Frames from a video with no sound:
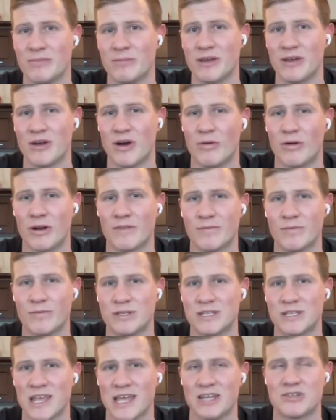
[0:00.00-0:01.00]
going to be going if we
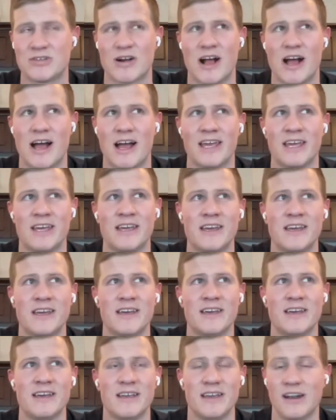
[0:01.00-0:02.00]
stay dry.
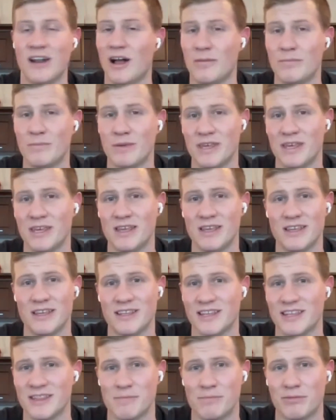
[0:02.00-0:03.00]
And I'll be
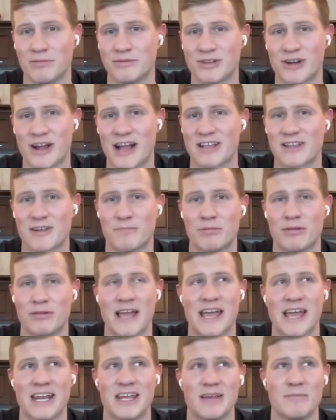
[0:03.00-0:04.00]
in the tractor
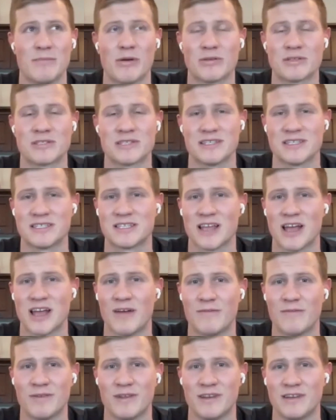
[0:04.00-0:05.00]
planning most of the
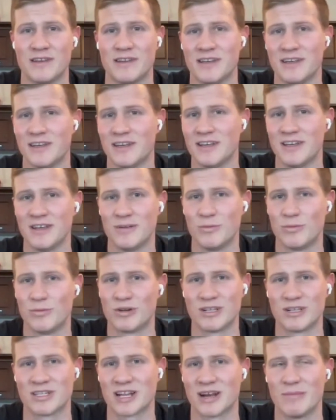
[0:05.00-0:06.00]
stuff. And
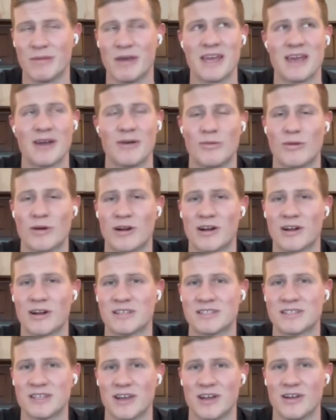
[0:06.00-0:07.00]
we're just going to make it work.
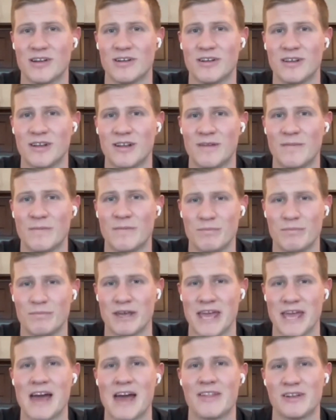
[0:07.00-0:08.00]
So
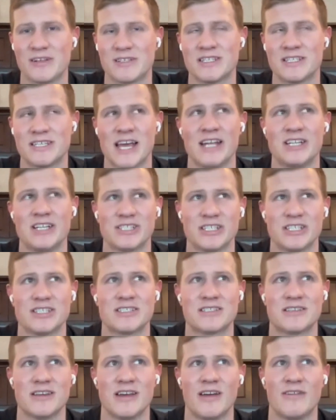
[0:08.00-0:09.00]
but yeah, there's
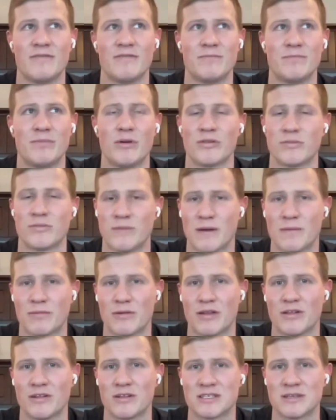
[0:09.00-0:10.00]
intentions of both my
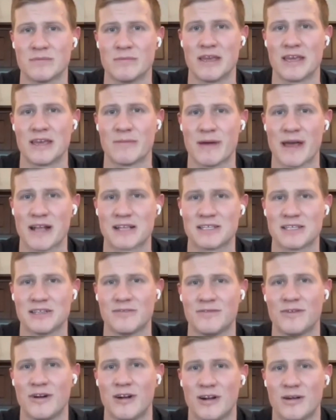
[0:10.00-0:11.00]
brothers to make it back to the
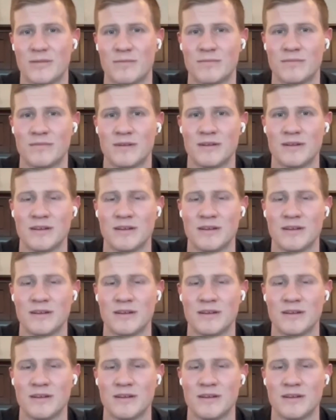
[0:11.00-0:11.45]
farm.